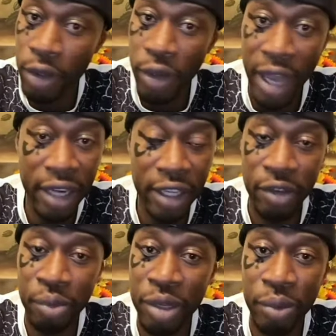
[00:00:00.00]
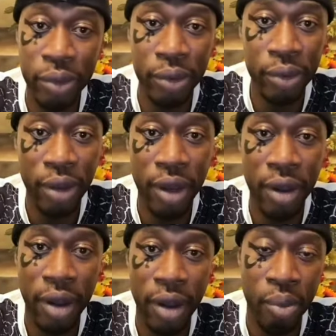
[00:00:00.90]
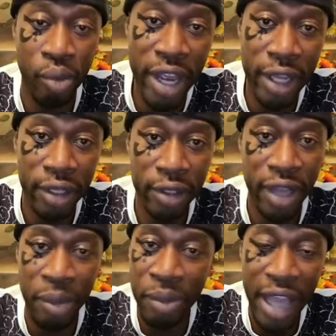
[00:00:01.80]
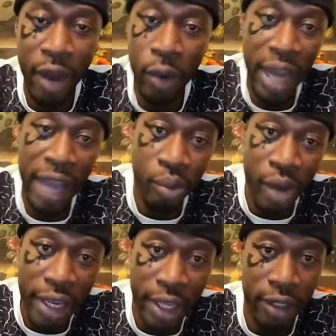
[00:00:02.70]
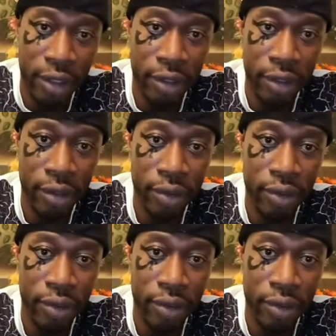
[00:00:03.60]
yo, you got to give people a, a break. And me, I don't like breaking.